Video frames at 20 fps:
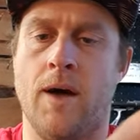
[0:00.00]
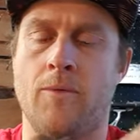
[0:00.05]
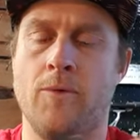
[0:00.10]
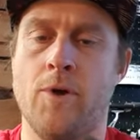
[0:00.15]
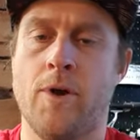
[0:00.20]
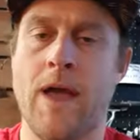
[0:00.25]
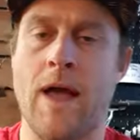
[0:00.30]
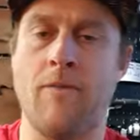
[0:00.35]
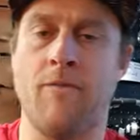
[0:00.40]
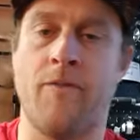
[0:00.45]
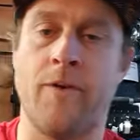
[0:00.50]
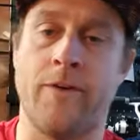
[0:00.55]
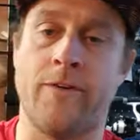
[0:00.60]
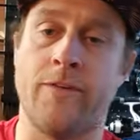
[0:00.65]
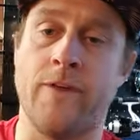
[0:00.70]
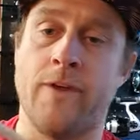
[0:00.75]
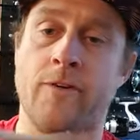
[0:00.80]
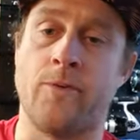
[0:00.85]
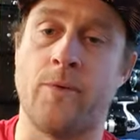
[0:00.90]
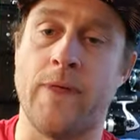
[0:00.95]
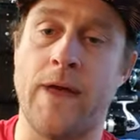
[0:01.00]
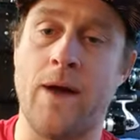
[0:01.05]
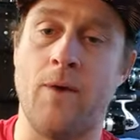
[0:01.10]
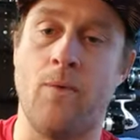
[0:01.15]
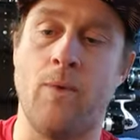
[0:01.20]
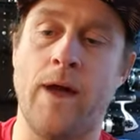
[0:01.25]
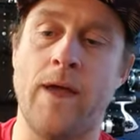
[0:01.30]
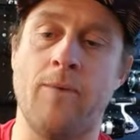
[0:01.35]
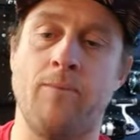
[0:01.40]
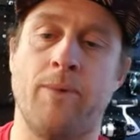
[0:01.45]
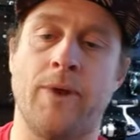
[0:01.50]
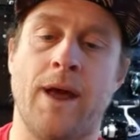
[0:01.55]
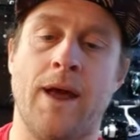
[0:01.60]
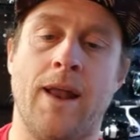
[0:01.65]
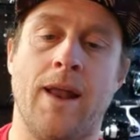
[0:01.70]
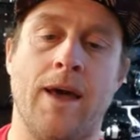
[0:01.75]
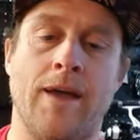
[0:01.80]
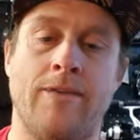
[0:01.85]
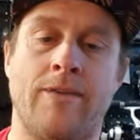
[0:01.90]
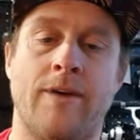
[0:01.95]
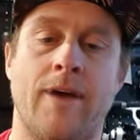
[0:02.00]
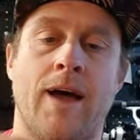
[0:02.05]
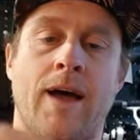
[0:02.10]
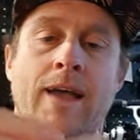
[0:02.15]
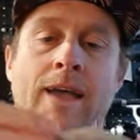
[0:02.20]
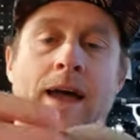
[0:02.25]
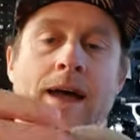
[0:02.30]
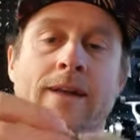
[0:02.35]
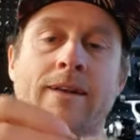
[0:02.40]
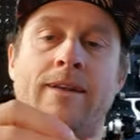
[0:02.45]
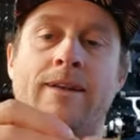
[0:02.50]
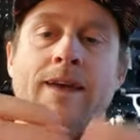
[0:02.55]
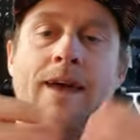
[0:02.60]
You can fish these without weight, but I like to, again,